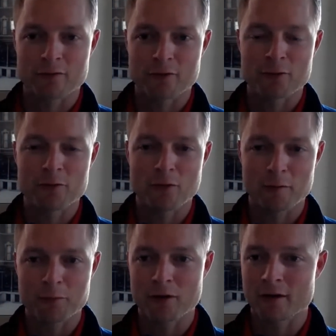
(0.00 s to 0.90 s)
New York,
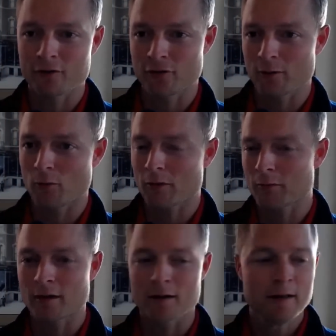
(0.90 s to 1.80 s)
Pure Energy Award
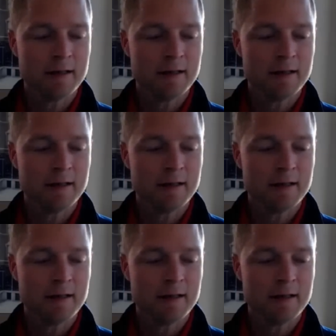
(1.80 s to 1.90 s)
winner,